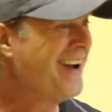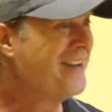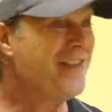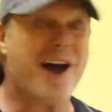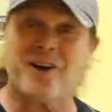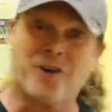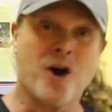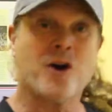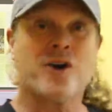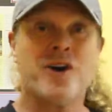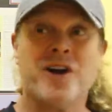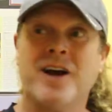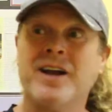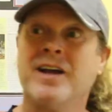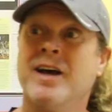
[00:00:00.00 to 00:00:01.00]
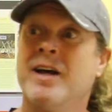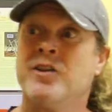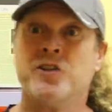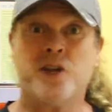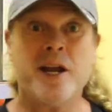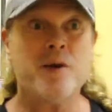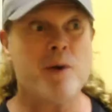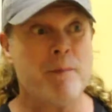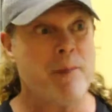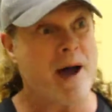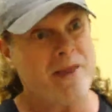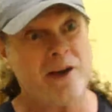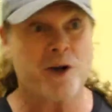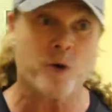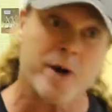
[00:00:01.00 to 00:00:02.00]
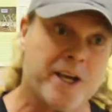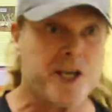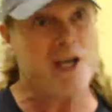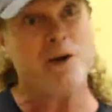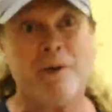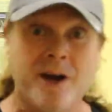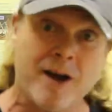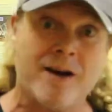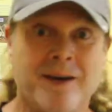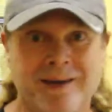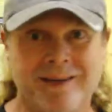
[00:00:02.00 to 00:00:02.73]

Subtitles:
That goes good, huh? Did anyone buy the quickie grill?